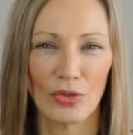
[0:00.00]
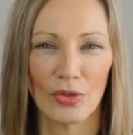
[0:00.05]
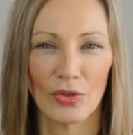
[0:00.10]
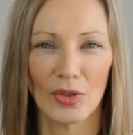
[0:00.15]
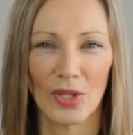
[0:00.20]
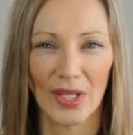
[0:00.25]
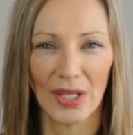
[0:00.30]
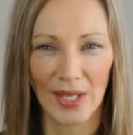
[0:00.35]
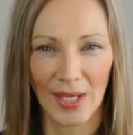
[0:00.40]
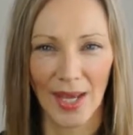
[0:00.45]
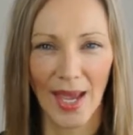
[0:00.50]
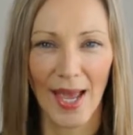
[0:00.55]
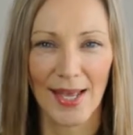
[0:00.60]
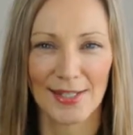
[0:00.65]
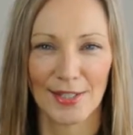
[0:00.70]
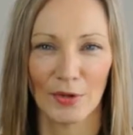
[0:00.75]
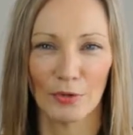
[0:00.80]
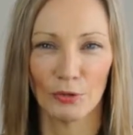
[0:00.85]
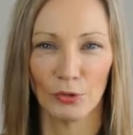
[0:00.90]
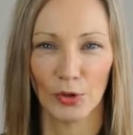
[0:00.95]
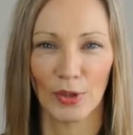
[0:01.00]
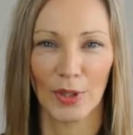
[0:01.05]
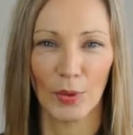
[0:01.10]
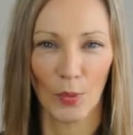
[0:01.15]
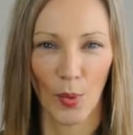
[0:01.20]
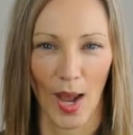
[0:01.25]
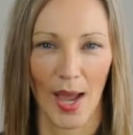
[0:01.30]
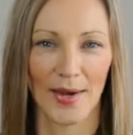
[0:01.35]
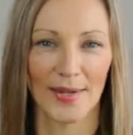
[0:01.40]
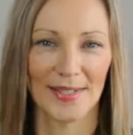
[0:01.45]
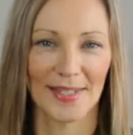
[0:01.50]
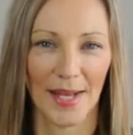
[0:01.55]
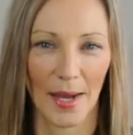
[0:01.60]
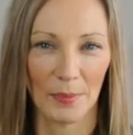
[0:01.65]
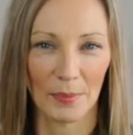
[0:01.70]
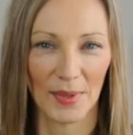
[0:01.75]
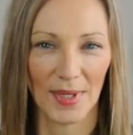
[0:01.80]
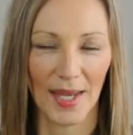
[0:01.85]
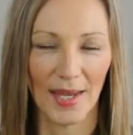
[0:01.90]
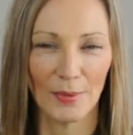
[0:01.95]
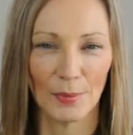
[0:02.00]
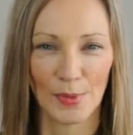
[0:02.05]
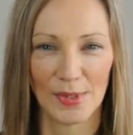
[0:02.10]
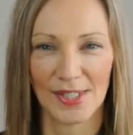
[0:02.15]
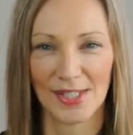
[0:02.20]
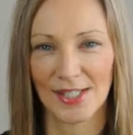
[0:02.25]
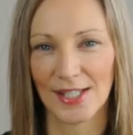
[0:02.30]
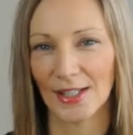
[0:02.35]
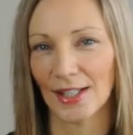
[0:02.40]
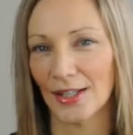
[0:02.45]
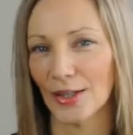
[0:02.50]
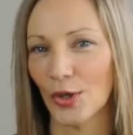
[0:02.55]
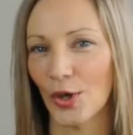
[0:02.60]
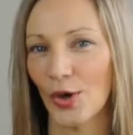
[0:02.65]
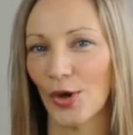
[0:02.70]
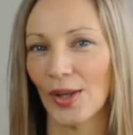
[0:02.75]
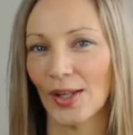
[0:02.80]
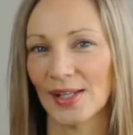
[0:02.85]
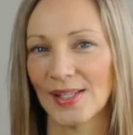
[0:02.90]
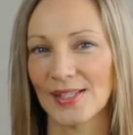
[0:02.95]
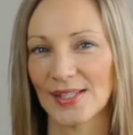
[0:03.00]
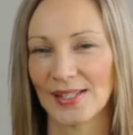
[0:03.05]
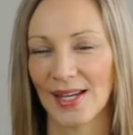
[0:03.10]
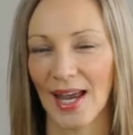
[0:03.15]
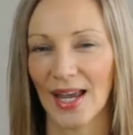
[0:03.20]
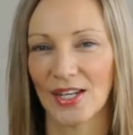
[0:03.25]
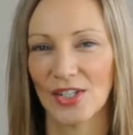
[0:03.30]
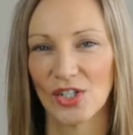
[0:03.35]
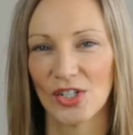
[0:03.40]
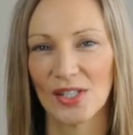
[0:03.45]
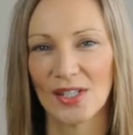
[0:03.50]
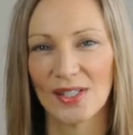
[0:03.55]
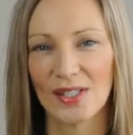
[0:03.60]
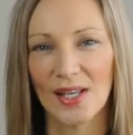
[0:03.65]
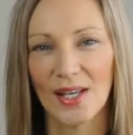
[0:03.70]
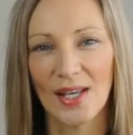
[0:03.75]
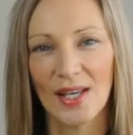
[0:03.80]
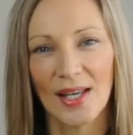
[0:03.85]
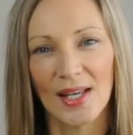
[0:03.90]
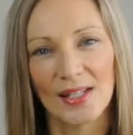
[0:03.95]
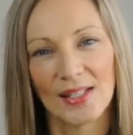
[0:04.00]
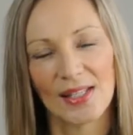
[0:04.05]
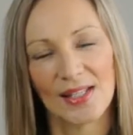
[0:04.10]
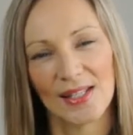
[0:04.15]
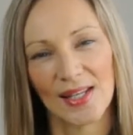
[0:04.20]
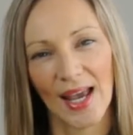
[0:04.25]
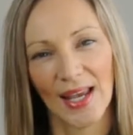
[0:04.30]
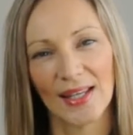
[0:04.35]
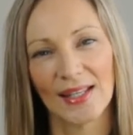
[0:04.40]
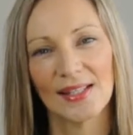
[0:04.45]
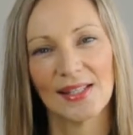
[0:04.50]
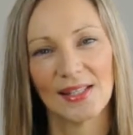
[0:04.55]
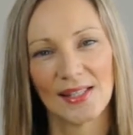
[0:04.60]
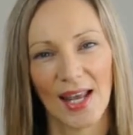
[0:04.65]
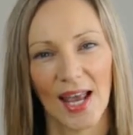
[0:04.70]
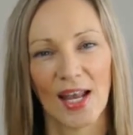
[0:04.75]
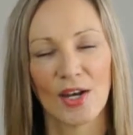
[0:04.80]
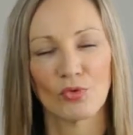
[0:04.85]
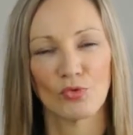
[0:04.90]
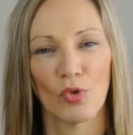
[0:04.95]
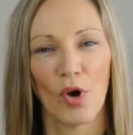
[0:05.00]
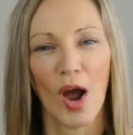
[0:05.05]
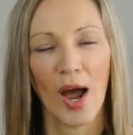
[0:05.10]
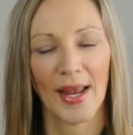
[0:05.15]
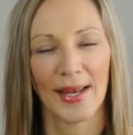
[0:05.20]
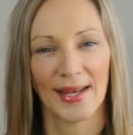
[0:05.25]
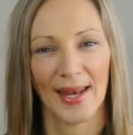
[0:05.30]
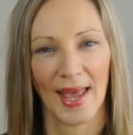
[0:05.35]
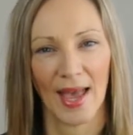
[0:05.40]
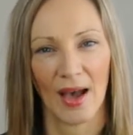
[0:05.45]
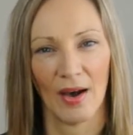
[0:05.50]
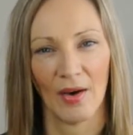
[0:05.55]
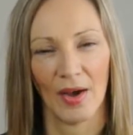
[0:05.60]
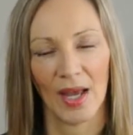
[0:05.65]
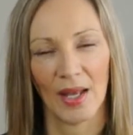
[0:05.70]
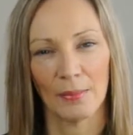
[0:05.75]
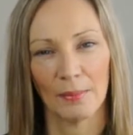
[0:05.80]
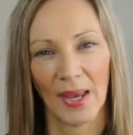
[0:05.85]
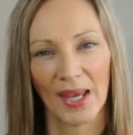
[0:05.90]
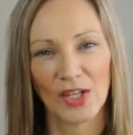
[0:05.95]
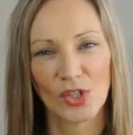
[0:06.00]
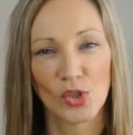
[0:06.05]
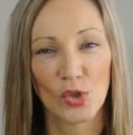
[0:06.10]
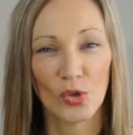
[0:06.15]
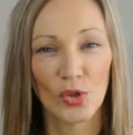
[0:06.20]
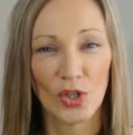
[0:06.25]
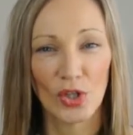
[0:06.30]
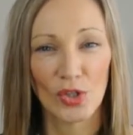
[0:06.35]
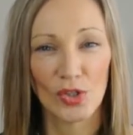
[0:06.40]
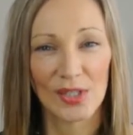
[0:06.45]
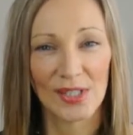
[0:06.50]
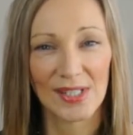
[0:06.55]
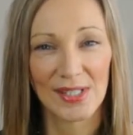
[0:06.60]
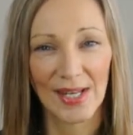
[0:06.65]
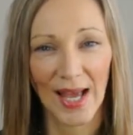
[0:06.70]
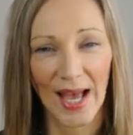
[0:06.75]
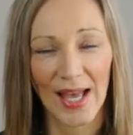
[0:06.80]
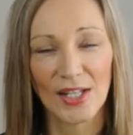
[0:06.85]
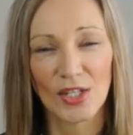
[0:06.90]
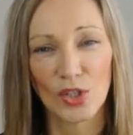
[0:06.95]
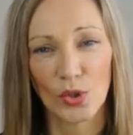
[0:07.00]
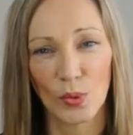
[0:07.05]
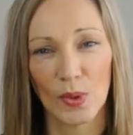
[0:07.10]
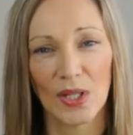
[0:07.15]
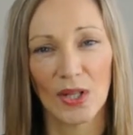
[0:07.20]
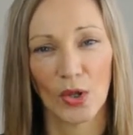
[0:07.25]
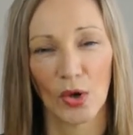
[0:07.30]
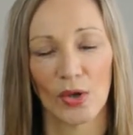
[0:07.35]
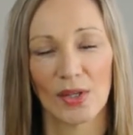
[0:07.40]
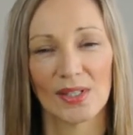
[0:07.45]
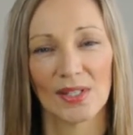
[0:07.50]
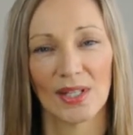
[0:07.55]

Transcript: the year hasn't fully wound up yet, we're still in the early stages, to take a stand right now and make sure that you start doing those